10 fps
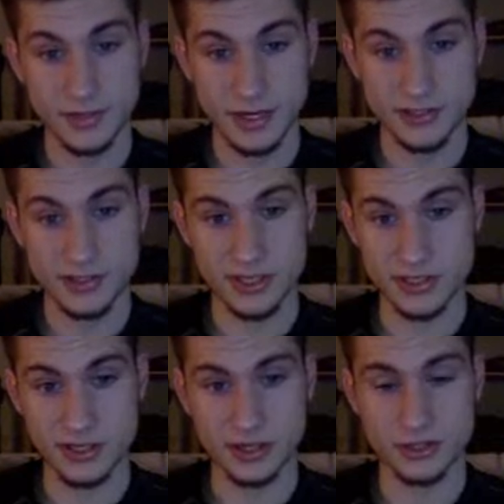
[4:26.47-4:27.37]
Actually gets
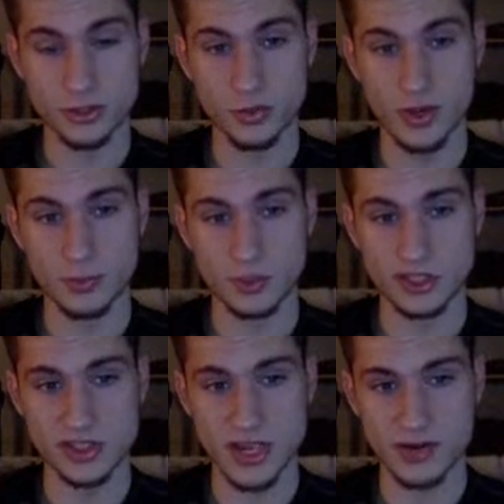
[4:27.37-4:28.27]
Electro Web, which
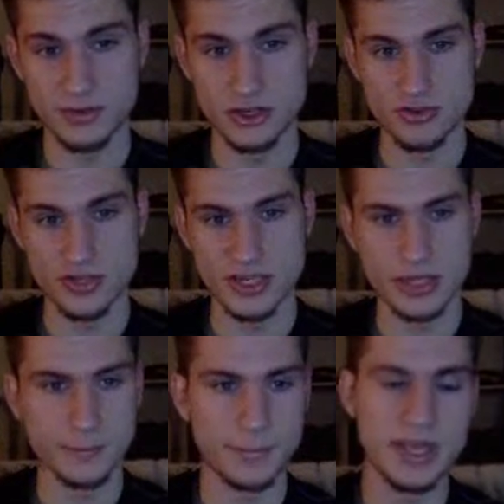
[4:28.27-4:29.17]
is kind of
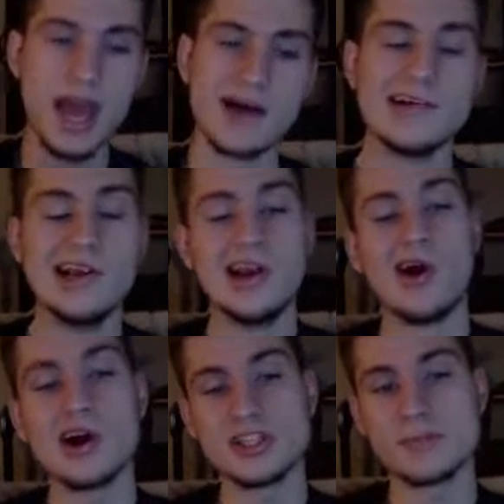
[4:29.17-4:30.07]
interesting. But yeah,
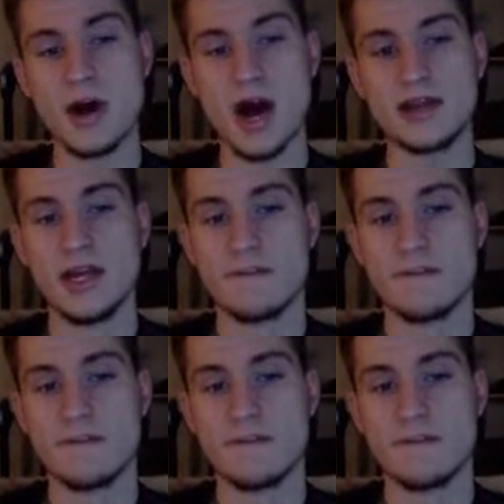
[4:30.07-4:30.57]
awesome on.